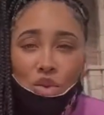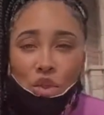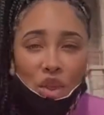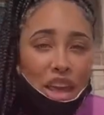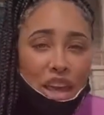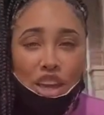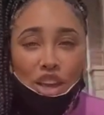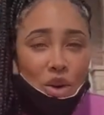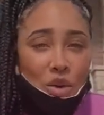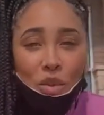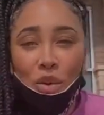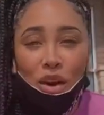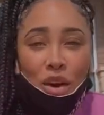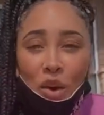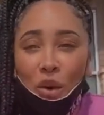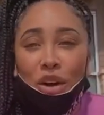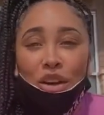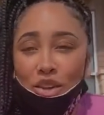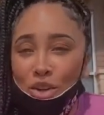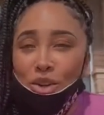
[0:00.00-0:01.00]
This
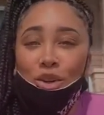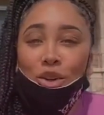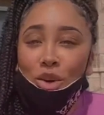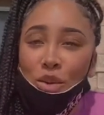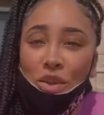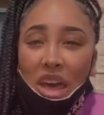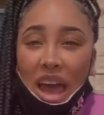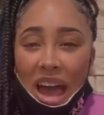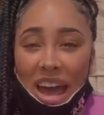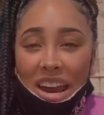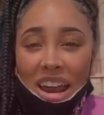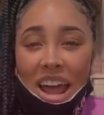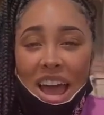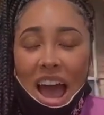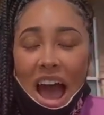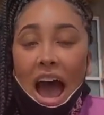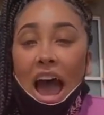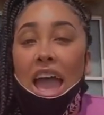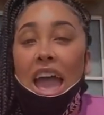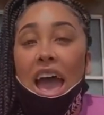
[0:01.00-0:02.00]
doesn't make
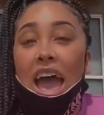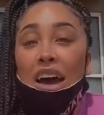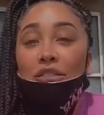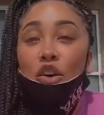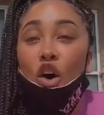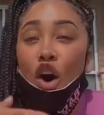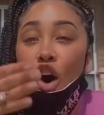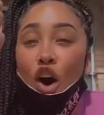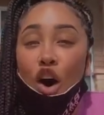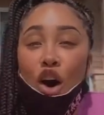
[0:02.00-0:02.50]
sense. Like,